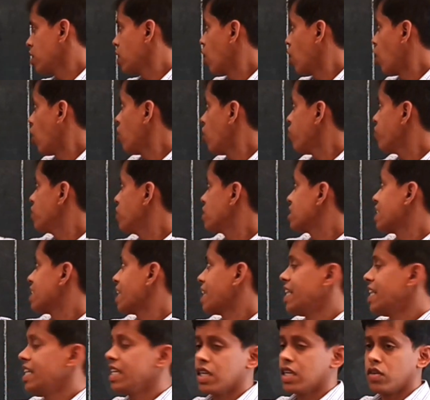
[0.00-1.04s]
of the
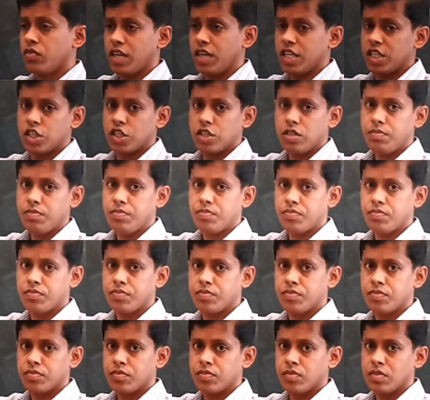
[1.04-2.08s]
second equation,
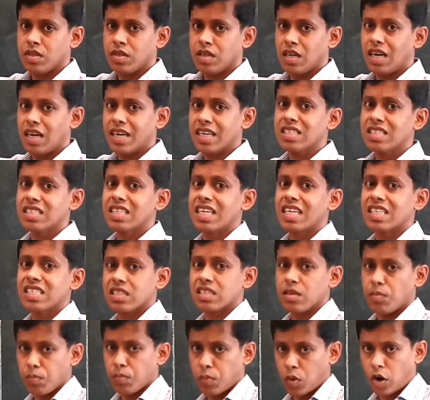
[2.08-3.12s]
let us get
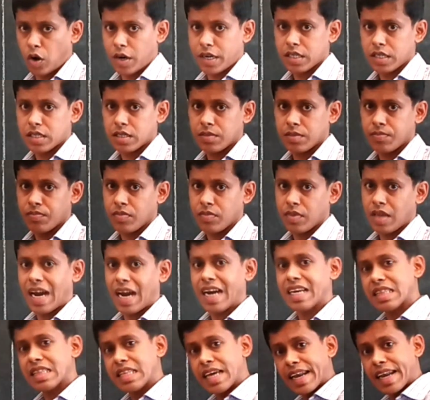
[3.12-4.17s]
some points
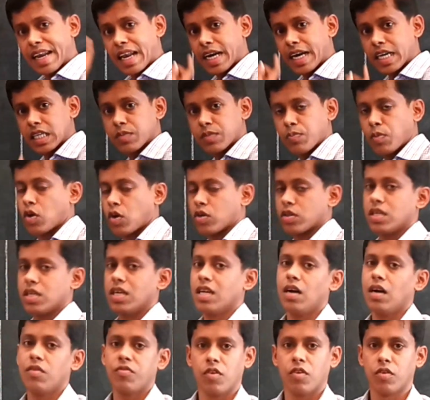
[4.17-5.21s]
and then let us plot the
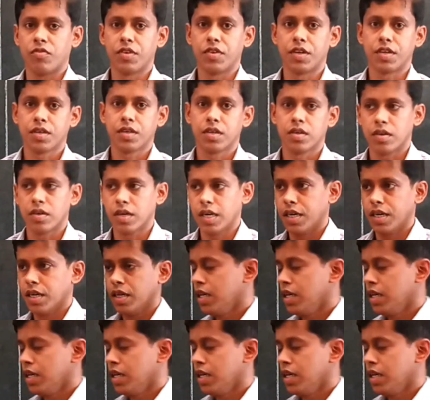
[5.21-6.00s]
graph of it, alright.